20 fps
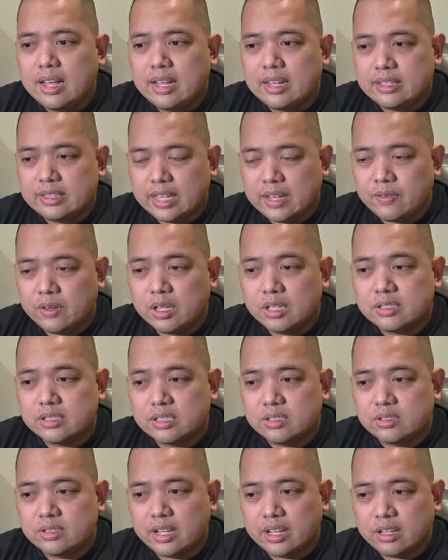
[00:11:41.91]
Naval
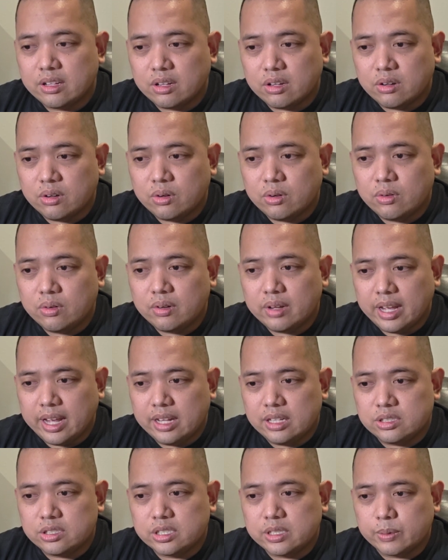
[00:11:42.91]
San Diego,
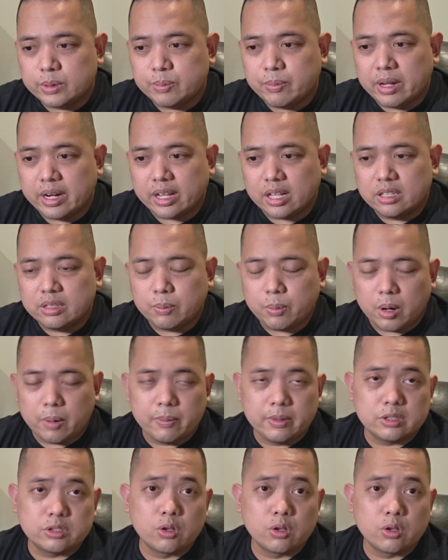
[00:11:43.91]
and Ship's Medical Department.